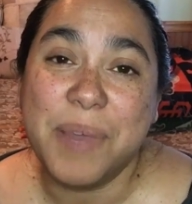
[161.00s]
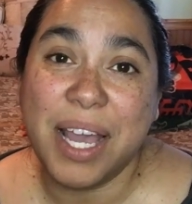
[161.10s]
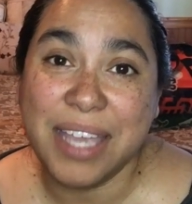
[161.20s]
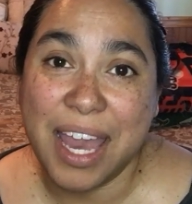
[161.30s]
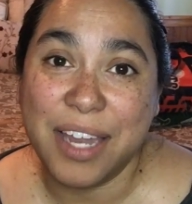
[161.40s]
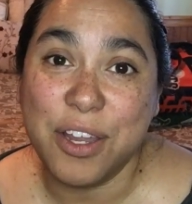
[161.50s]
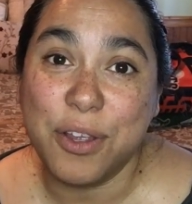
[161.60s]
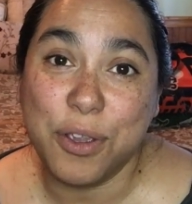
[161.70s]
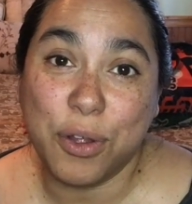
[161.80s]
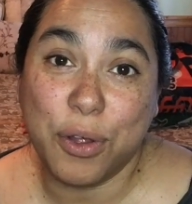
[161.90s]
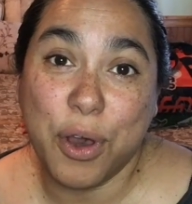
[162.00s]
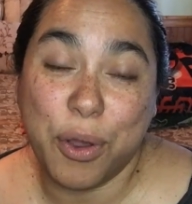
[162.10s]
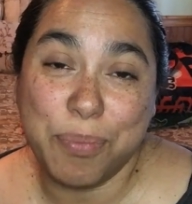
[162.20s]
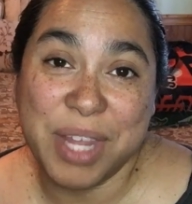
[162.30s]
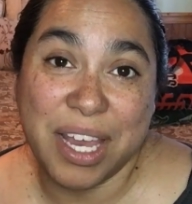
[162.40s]
again, you'll
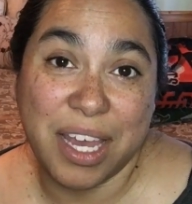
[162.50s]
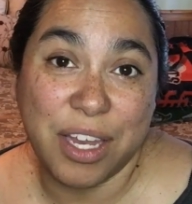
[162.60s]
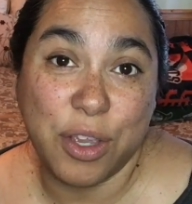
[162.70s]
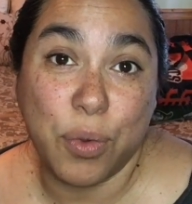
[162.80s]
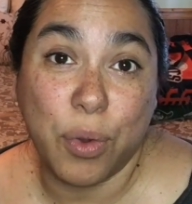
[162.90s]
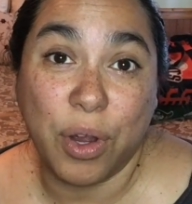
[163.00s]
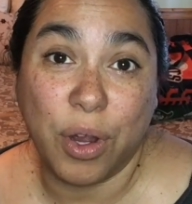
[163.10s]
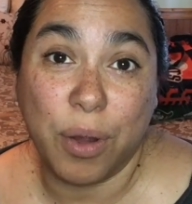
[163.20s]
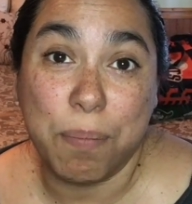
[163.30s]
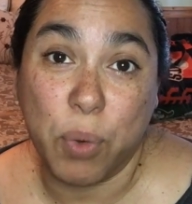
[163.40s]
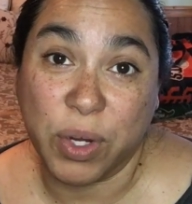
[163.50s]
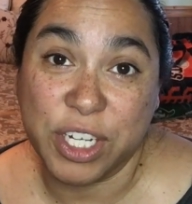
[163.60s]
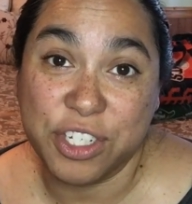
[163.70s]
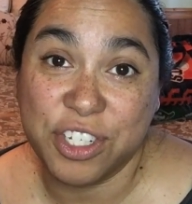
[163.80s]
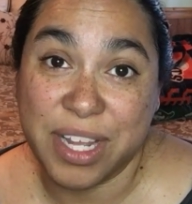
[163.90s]
hope that your
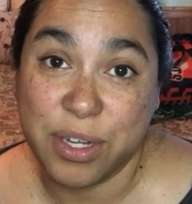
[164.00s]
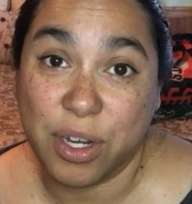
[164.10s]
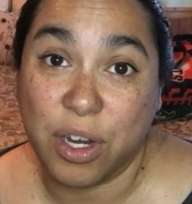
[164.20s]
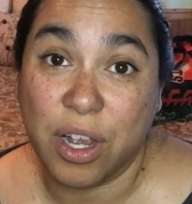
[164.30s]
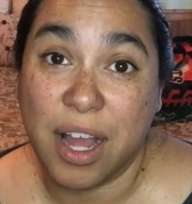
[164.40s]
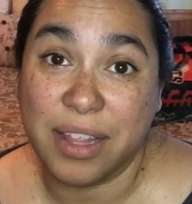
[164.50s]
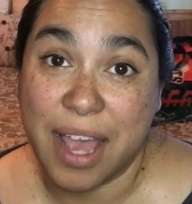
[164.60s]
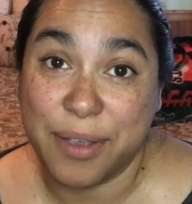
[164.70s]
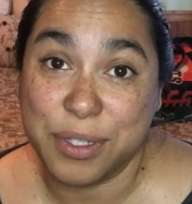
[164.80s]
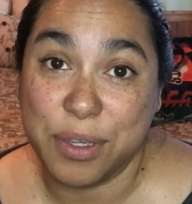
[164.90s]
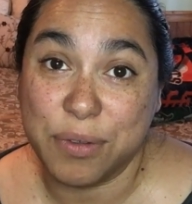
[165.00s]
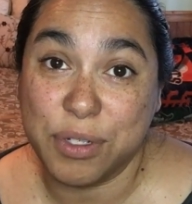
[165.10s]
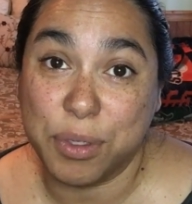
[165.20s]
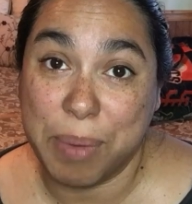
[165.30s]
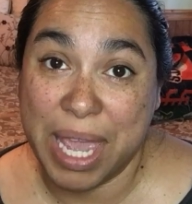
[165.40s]
mortgage lender allows you
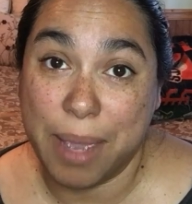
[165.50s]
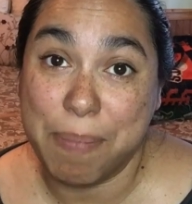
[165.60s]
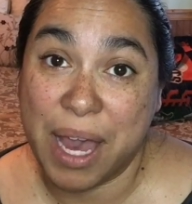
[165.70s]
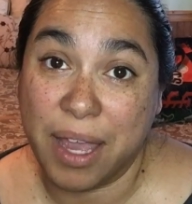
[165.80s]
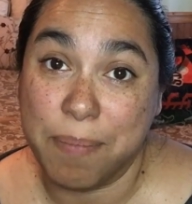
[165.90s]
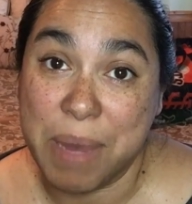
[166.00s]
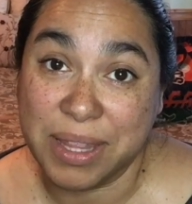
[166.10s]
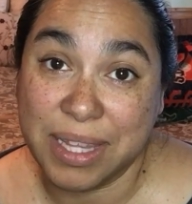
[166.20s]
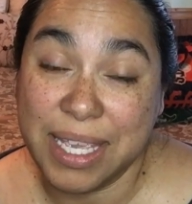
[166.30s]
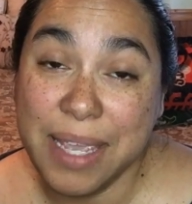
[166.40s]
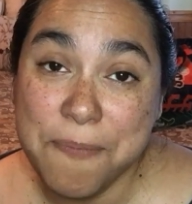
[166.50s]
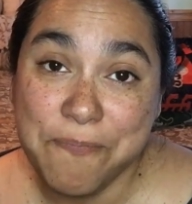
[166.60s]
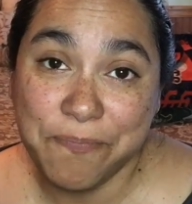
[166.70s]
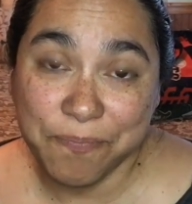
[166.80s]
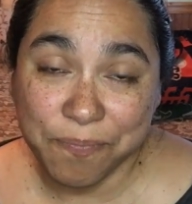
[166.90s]
to pay bi-monthly.
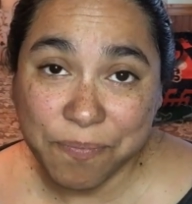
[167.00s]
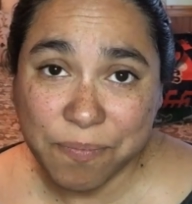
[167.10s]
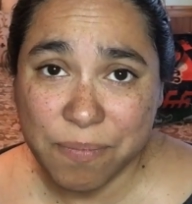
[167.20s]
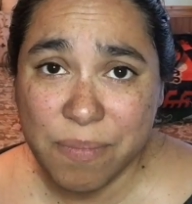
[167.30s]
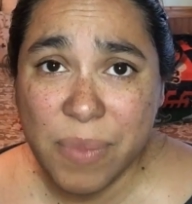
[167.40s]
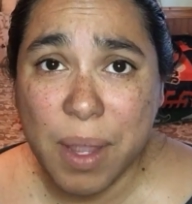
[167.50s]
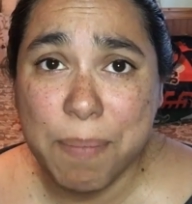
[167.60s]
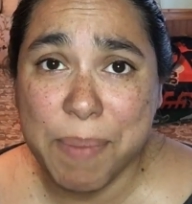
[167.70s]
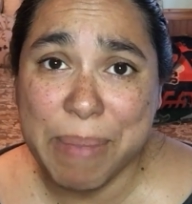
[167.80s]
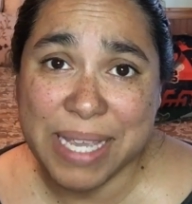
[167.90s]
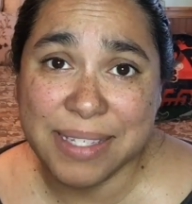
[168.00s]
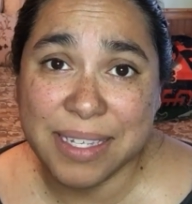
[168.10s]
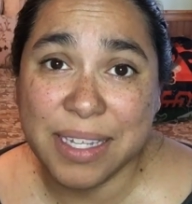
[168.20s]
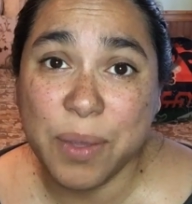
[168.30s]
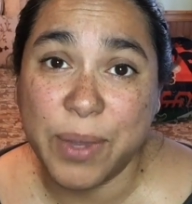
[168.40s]
But
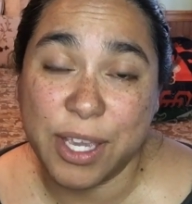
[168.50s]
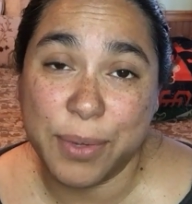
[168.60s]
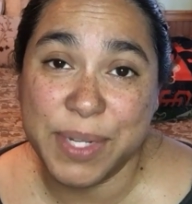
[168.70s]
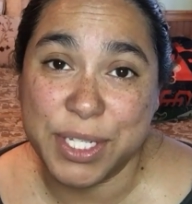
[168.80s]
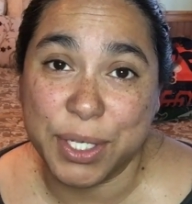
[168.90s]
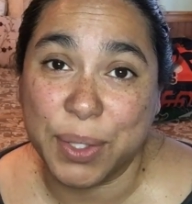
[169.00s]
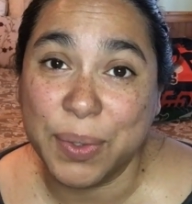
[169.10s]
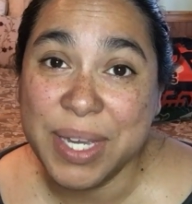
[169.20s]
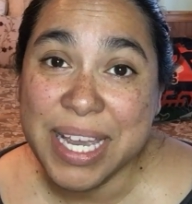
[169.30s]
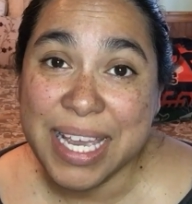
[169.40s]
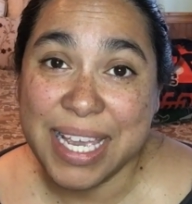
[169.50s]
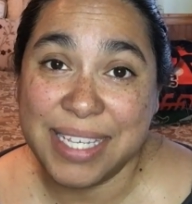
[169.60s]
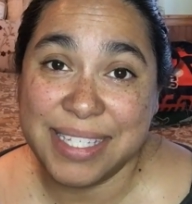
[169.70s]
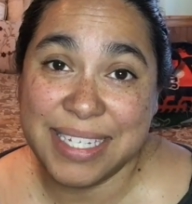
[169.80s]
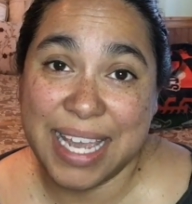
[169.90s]
basically what you would do
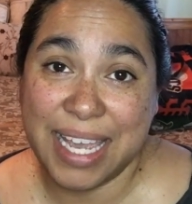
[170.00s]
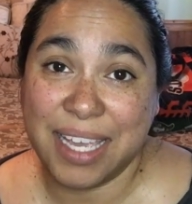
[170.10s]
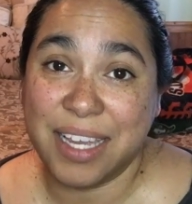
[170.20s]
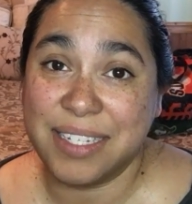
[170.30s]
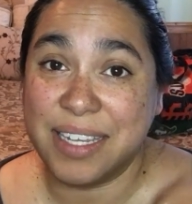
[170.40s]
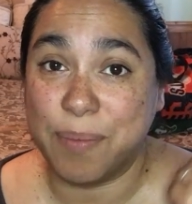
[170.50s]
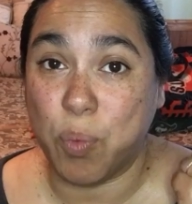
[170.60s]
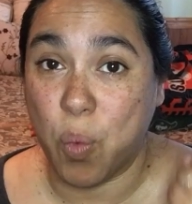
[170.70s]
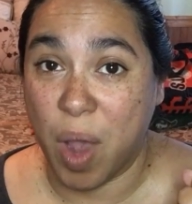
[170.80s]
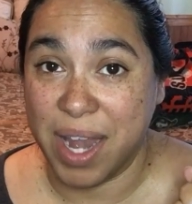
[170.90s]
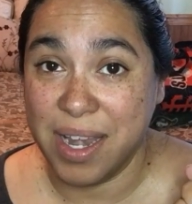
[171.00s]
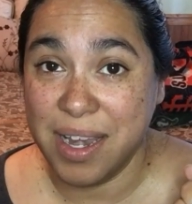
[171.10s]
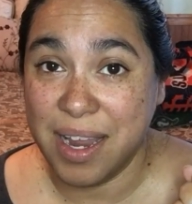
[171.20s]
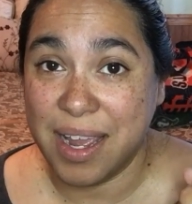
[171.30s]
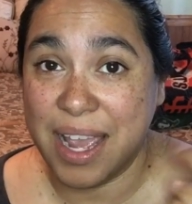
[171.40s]
is take tip 1
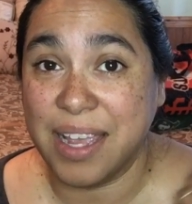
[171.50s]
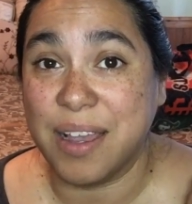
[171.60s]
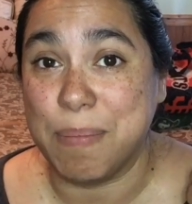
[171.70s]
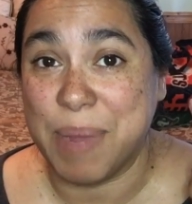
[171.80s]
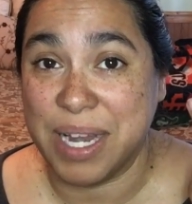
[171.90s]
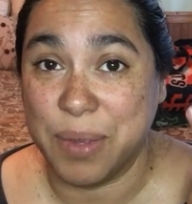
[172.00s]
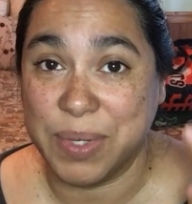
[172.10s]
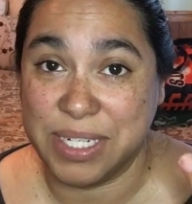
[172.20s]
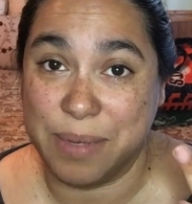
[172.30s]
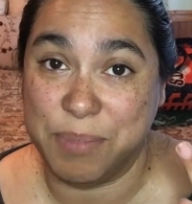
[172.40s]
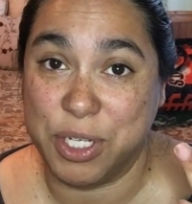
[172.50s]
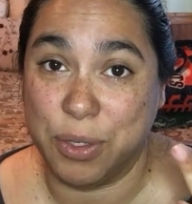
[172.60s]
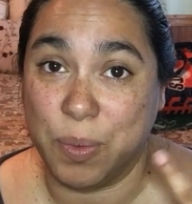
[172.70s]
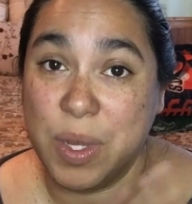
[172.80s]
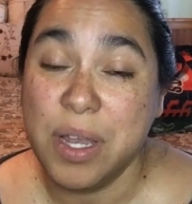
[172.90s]
and combine it with tip
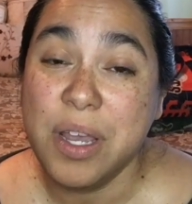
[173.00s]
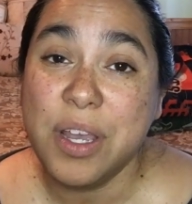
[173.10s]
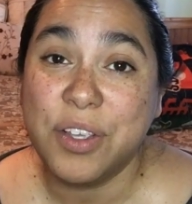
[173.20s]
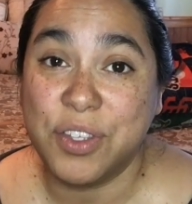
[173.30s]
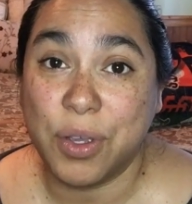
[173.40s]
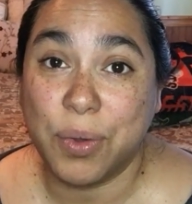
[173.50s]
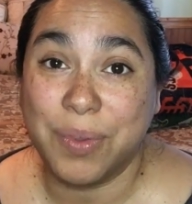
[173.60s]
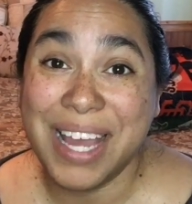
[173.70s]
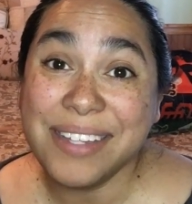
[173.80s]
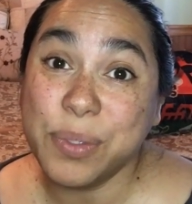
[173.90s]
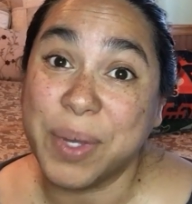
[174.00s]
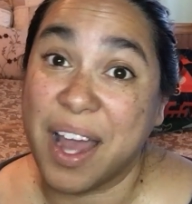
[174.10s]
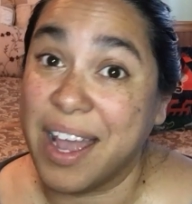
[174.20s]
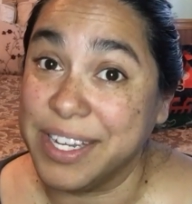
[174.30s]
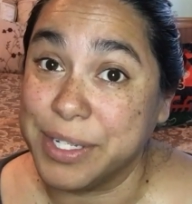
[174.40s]
2. So that's what
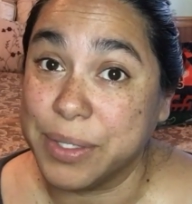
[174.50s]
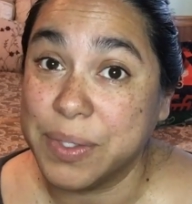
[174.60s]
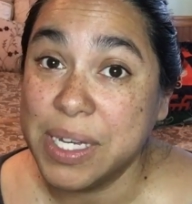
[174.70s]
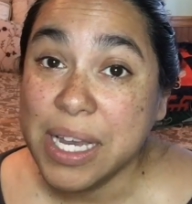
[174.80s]
I do.